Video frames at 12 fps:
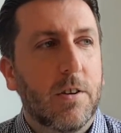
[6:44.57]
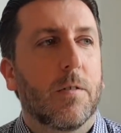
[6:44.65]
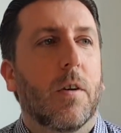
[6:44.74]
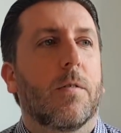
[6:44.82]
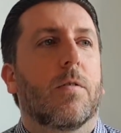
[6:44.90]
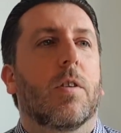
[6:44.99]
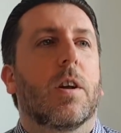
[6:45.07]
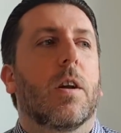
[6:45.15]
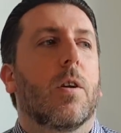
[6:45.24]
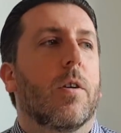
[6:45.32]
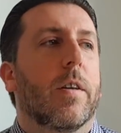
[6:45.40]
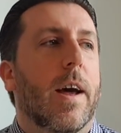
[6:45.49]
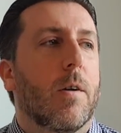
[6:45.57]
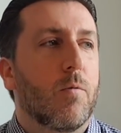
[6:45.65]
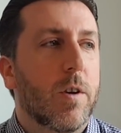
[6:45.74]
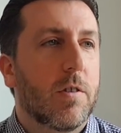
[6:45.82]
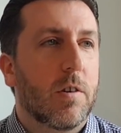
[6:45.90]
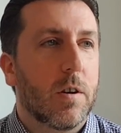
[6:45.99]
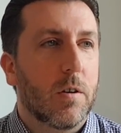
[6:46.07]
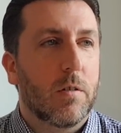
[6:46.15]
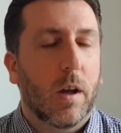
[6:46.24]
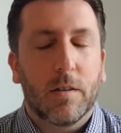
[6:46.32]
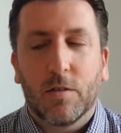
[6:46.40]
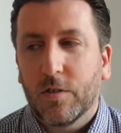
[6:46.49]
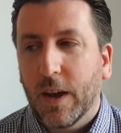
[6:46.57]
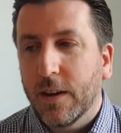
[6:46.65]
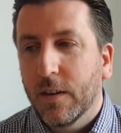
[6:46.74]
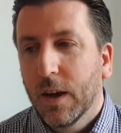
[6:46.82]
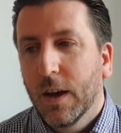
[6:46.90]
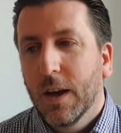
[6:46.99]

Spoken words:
I've seen a lot of that written and said.